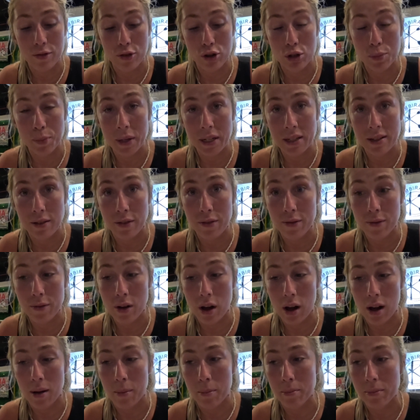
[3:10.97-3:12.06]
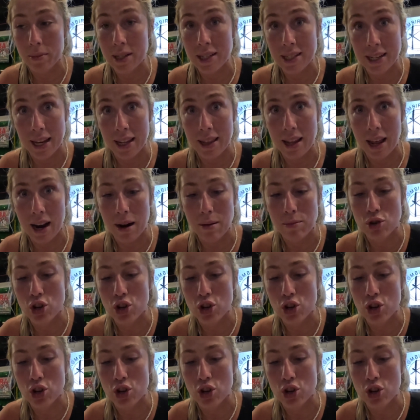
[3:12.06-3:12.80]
first piece of skin that I'm